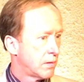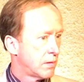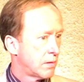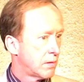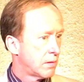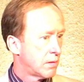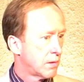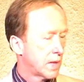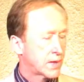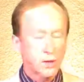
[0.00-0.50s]

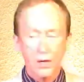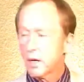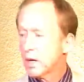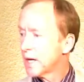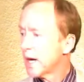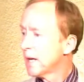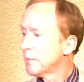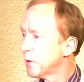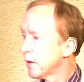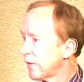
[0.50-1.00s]
It's all, a
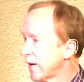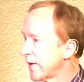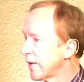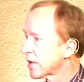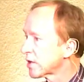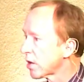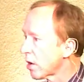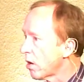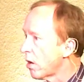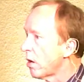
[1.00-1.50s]
buffet that's
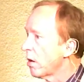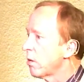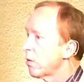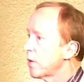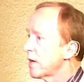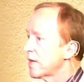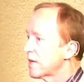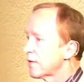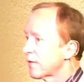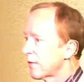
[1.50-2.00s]

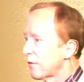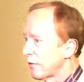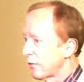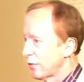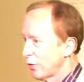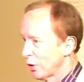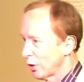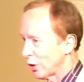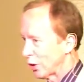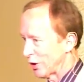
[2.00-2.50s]
always
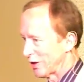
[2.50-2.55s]
full